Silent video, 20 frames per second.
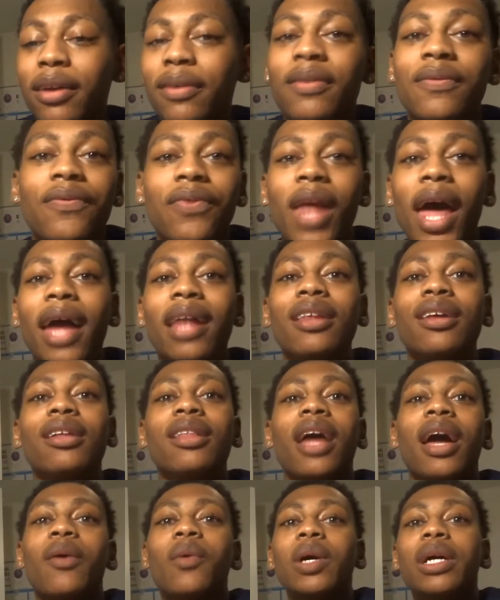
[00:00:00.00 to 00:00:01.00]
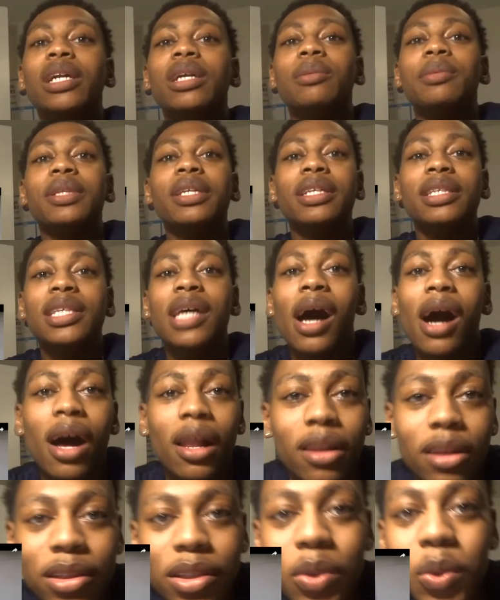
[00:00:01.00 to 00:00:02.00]
Flight look like one of them little
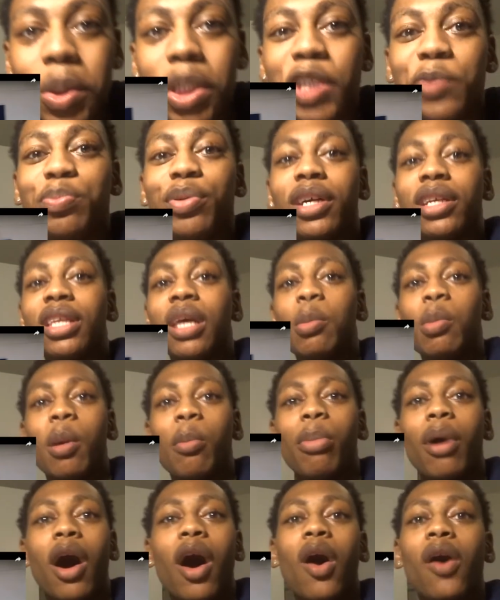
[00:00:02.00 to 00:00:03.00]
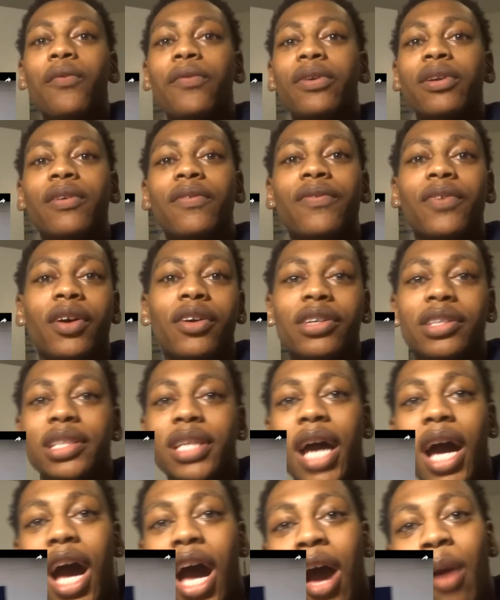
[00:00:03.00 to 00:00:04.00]
toddlers who just picked up a ball for the first
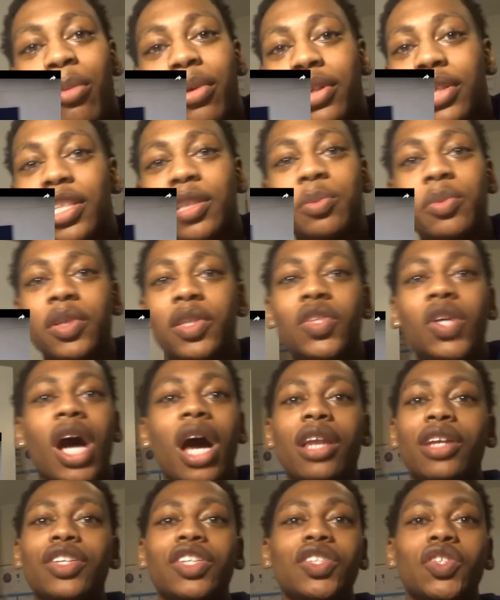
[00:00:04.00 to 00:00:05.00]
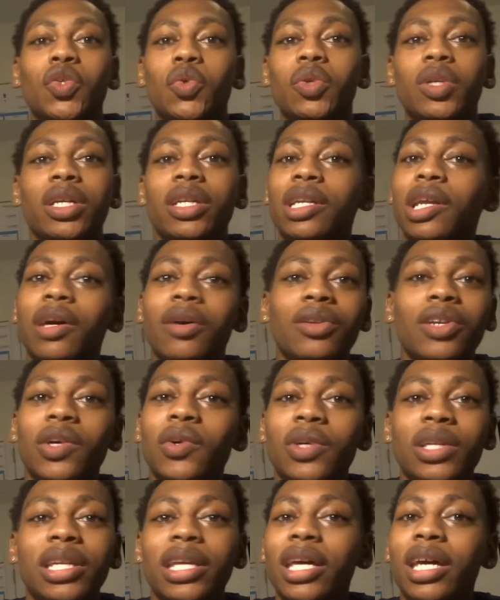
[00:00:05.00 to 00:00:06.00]
time and just be trying to shoot it and don't know
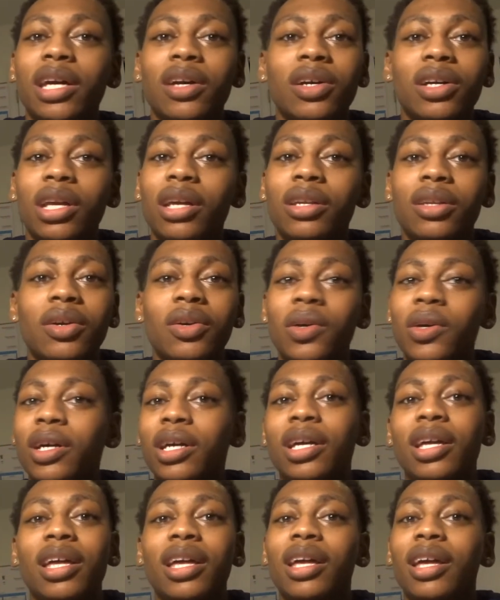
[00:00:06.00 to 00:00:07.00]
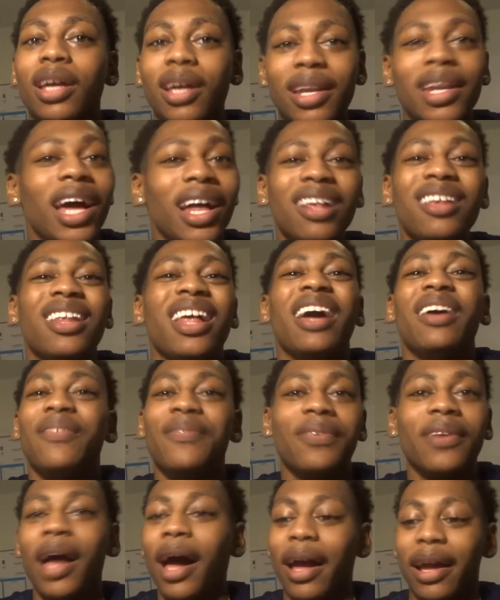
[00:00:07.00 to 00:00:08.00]
what the hell they doing. That was like
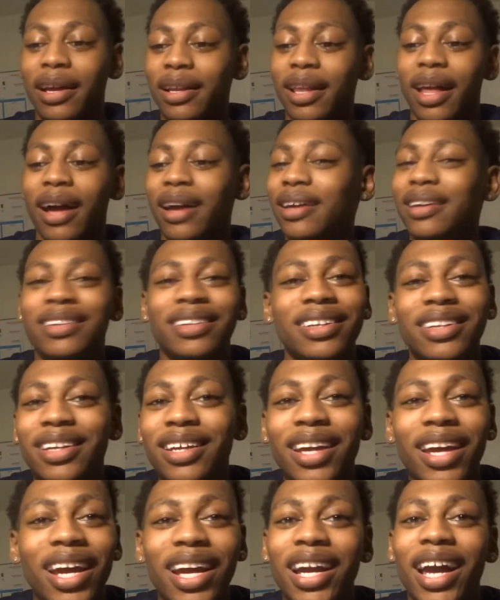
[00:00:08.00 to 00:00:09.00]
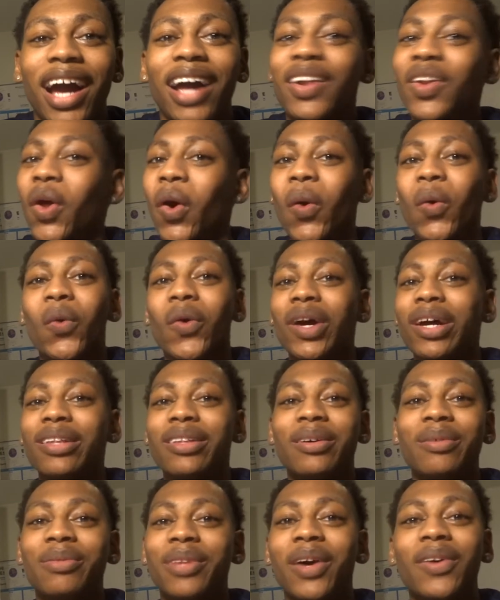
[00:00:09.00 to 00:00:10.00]
Flight. Like, he ain't got no
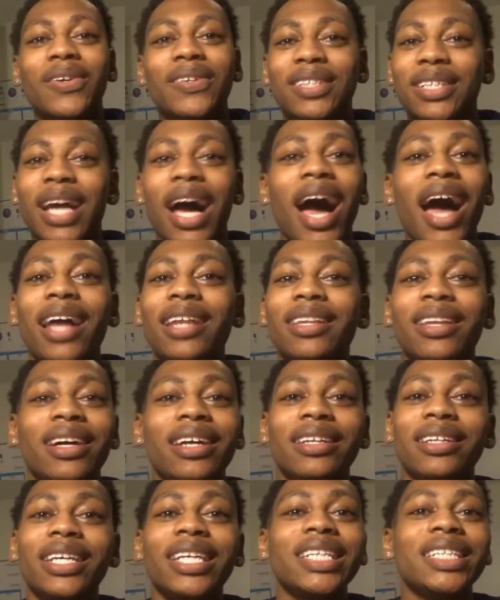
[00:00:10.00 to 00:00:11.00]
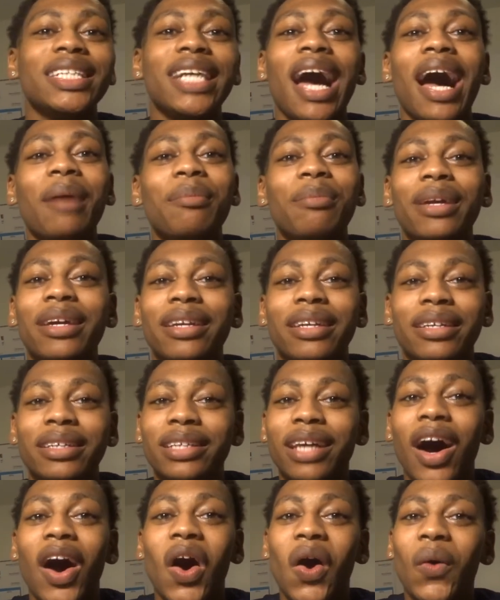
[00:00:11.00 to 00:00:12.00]
rhythm, no shot, nothing. His shot meter is
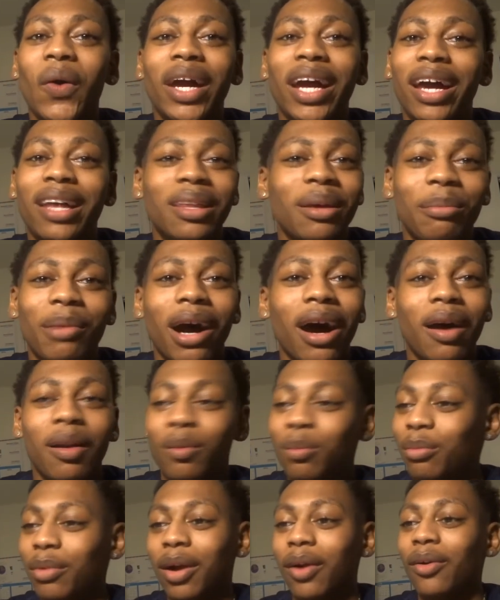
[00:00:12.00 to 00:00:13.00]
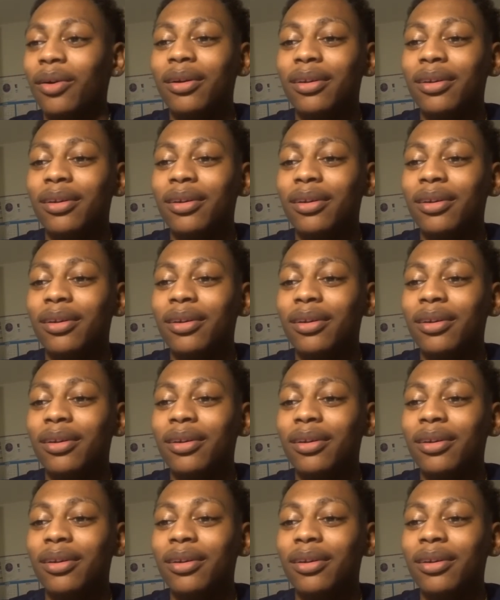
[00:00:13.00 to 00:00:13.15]
all the way at the bottom, bro.